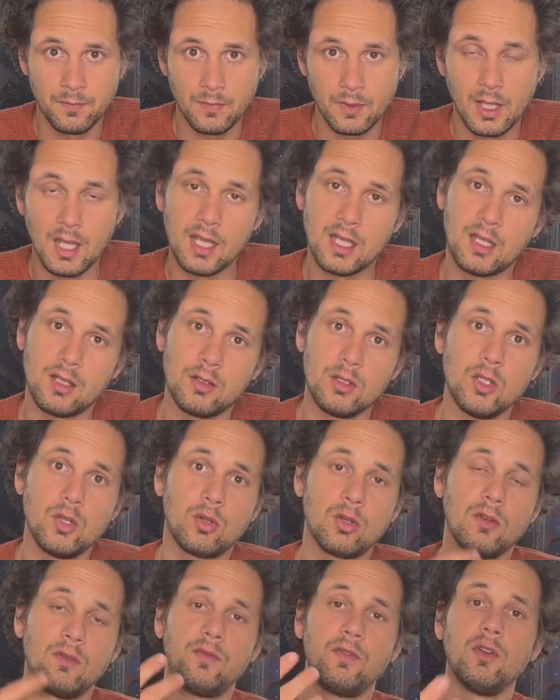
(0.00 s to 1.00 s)
You
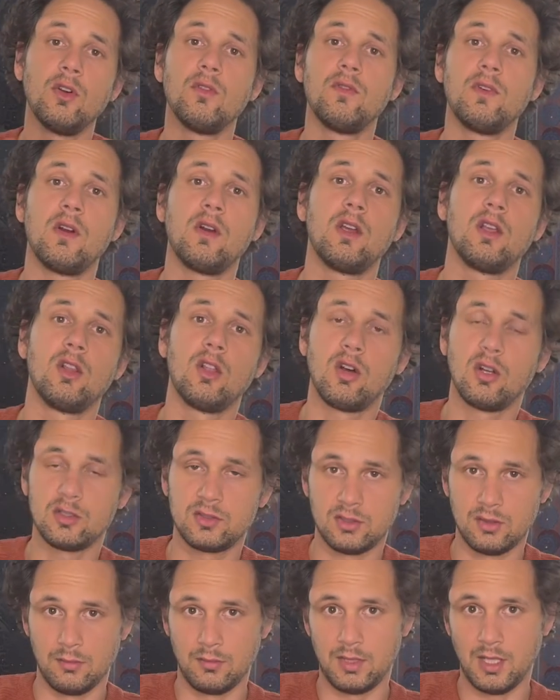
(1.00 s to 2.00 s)
can feel very lost
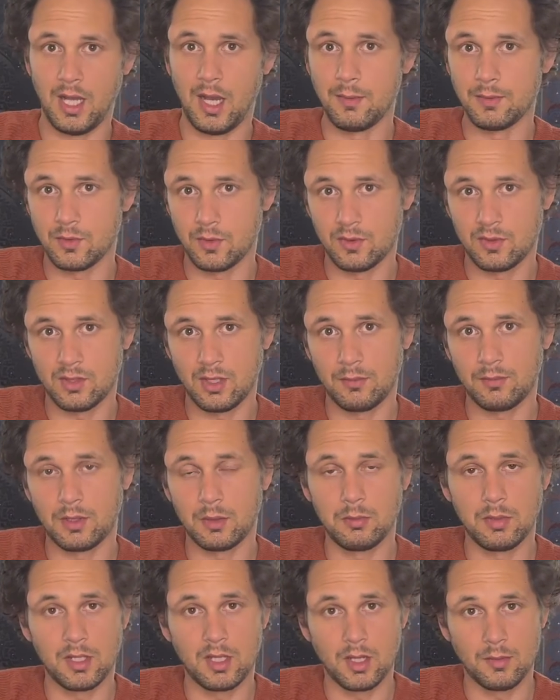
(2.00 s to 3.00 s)
sometimes when something
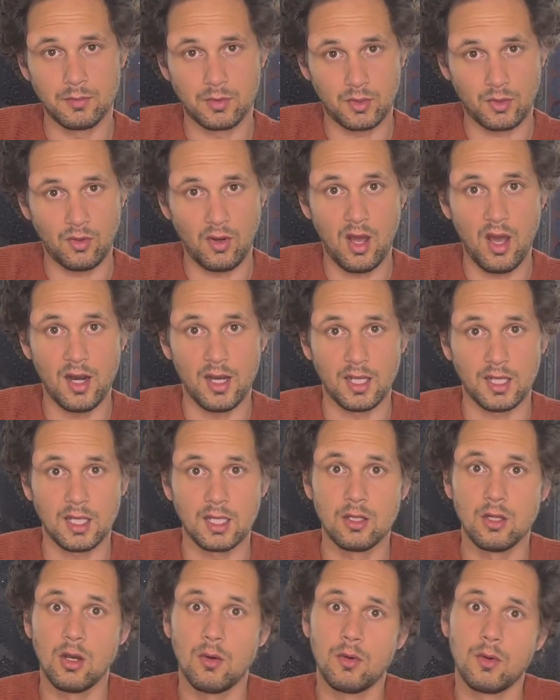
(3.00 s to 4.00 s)
becomes chronic
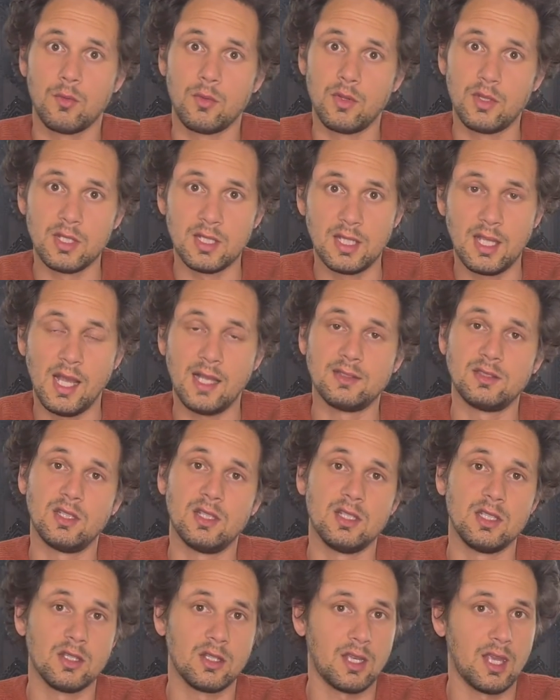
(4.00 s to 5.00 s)
and no one really gets
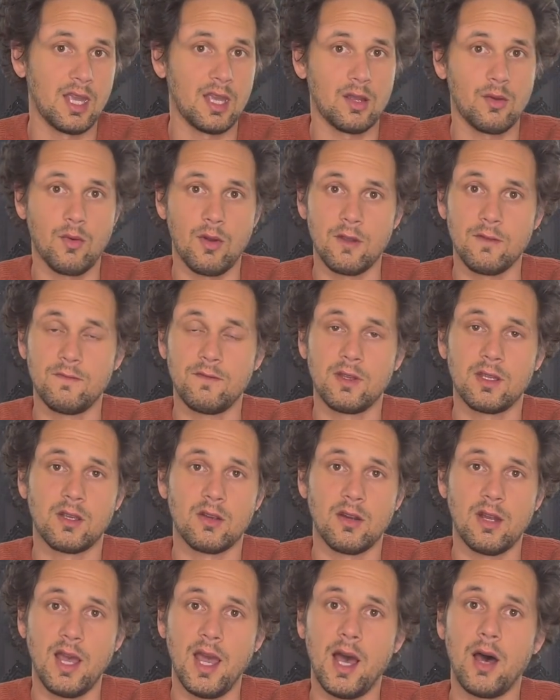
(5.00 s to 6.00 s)
it, you can't quite figure
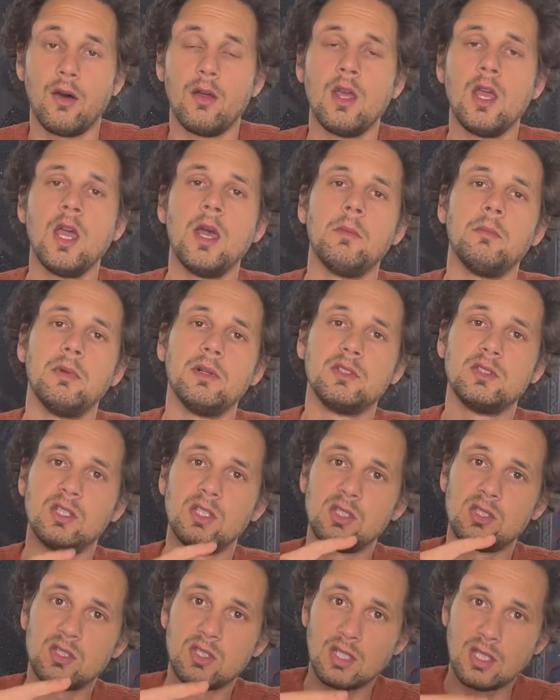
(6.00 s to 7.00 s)
it out. But
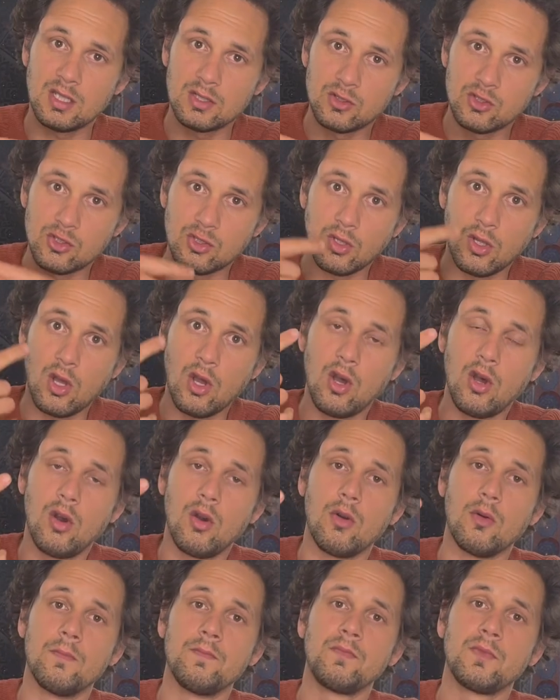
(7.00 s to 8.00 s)
just
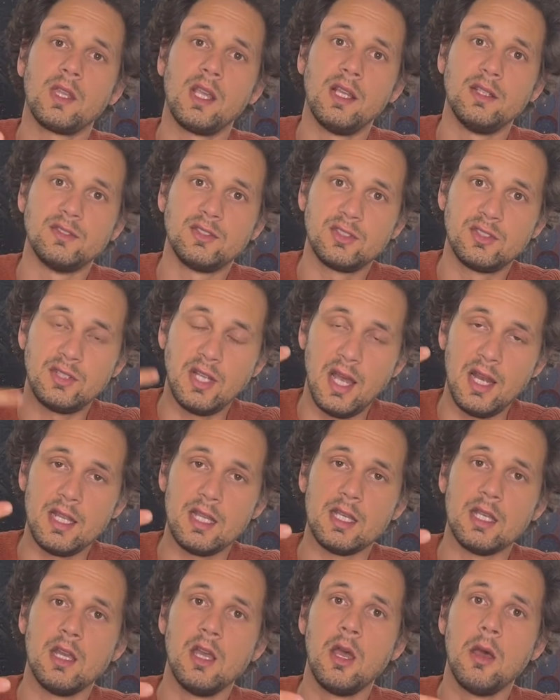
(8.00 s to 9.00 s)
slow and
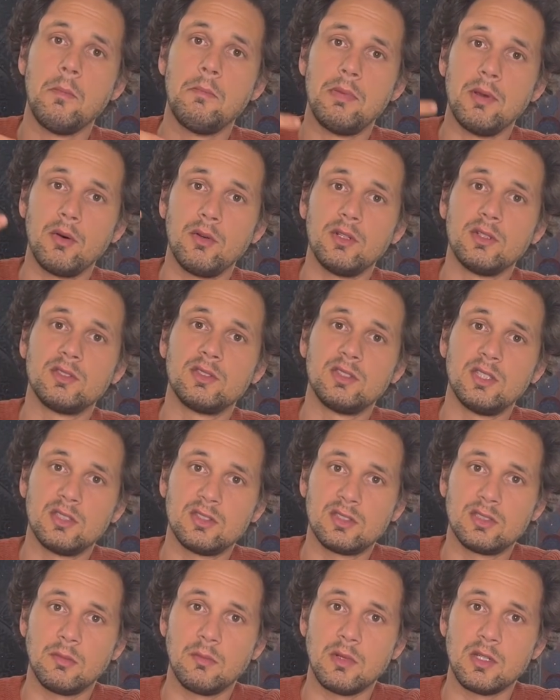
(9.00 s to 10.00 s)
steady, build a
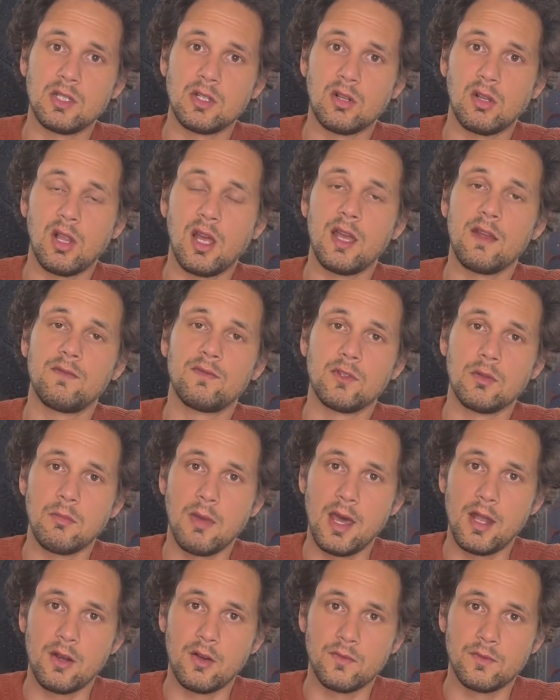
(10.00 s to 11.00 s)
system in your life, no
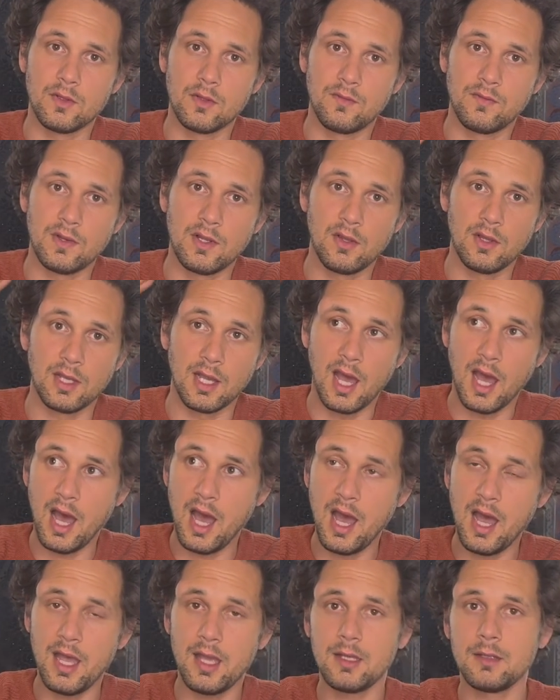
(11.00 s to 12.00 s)
matter if you're feeling
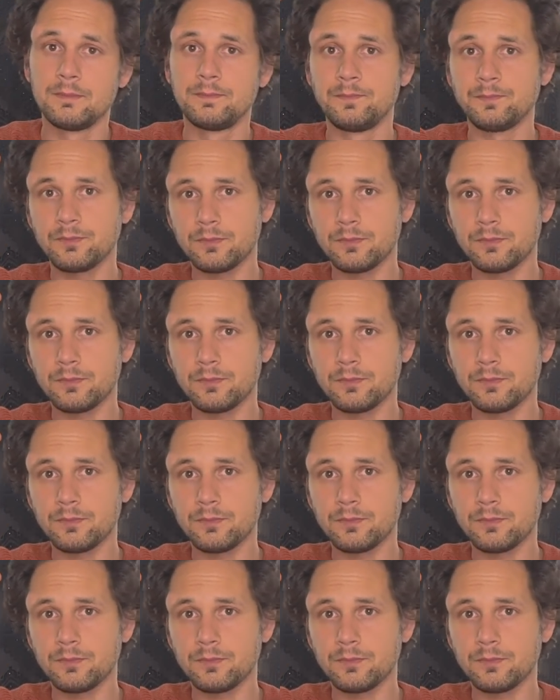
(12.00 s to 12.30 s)
high